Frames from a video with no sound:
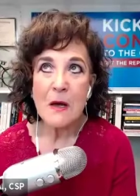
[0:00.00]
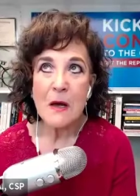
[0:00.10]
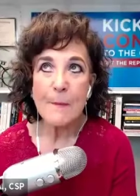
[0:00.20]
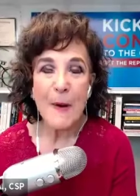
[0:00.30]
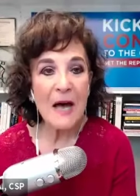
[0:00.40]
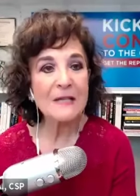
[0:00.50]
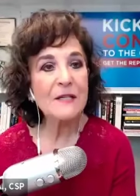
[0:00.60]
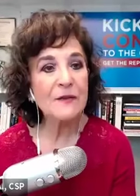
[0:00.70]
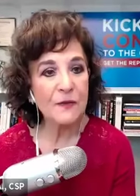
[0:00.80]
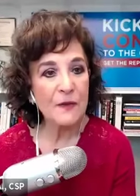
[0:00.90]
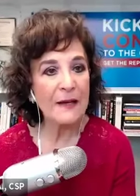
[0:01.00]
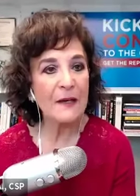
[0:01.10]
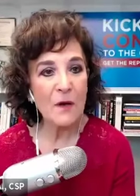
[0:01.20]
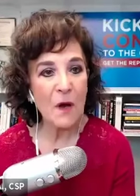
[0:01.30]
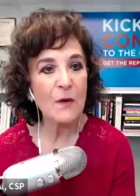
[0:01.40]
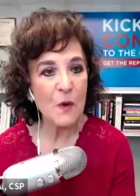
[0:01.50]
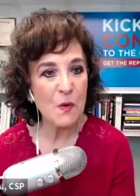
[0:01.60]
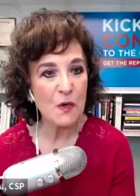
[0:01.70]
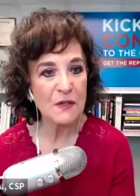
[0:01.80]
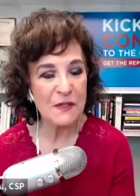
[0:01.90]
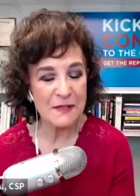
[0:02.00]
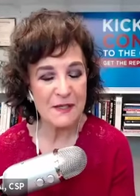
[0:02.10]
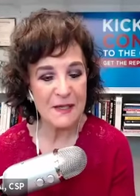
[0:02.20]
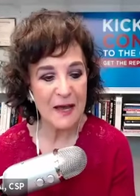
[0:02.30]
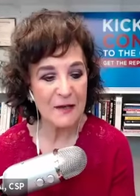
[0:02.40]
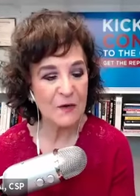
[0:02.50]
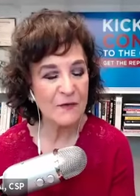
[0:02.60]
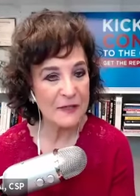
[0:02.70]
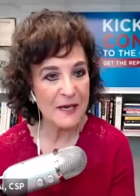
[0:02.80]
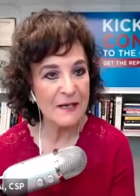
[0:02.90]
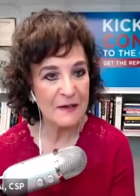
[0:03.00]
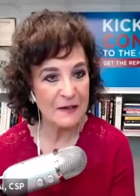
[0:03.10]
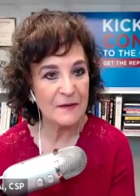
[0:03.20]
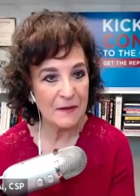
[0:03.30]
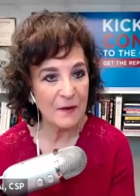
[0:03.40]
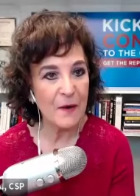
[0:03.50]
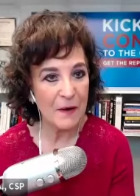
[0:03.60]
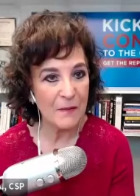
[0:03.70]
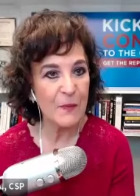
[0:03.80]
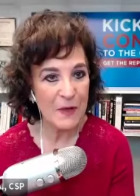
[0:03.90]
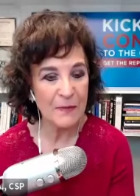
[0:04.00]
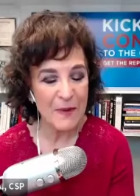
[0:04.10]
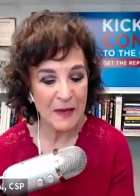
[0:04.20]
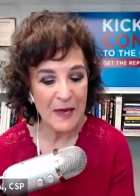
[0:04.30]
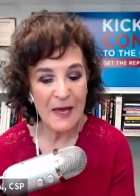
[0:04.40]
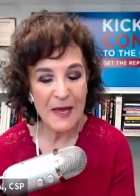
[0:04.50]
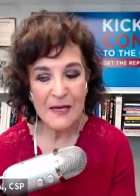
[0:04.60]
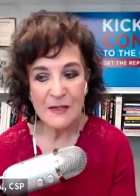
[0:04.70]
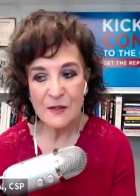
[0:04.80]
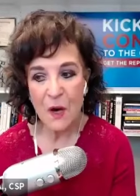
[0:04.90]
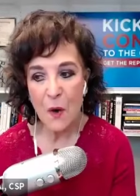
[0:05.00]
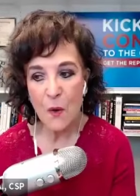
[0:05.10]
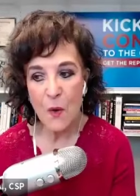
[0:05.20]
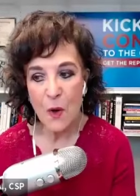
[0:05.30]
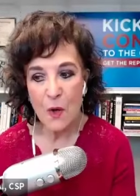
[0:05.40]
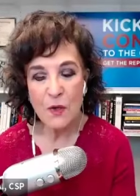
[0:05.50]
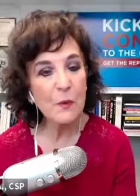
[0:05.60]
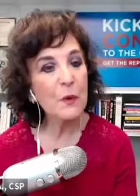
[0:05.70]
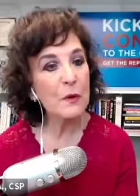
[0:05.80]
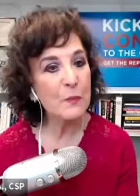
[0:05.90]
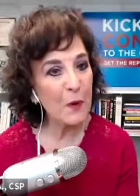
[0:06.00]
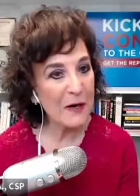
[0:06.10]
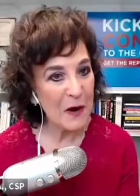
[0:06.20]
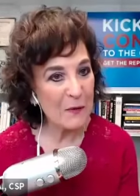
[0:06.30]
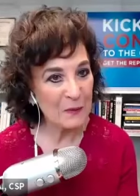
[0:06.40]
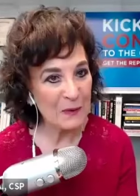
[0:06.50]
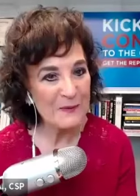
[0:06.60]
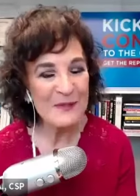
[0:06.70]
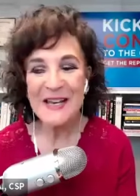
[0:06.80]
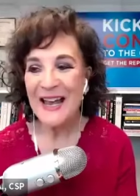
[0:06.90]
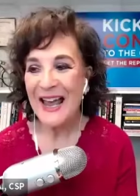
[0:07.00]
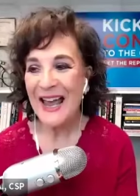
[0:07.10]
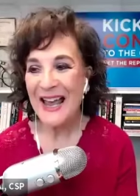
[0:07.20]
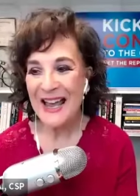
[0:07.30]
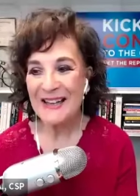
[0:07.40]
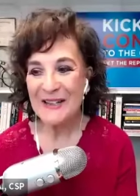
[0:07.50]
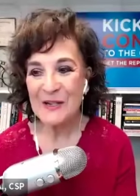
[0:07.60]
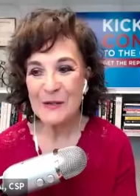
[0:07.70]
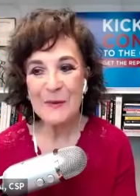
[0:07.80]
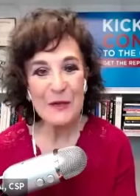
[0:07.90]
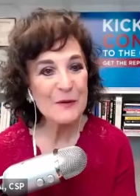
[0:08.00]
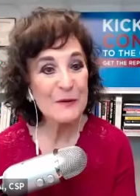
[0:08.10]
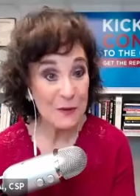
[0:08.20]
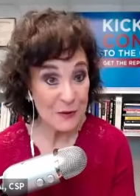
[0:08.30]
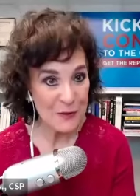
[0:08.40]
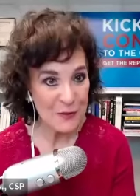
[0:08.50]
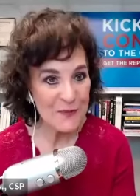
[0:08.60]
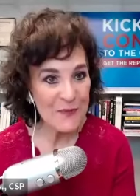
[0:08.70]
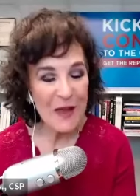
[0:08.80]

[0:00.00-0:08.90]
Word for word: a positive light in all the courses that you've attended uh, with me. So you were in breakout rooms and because we used Zoom.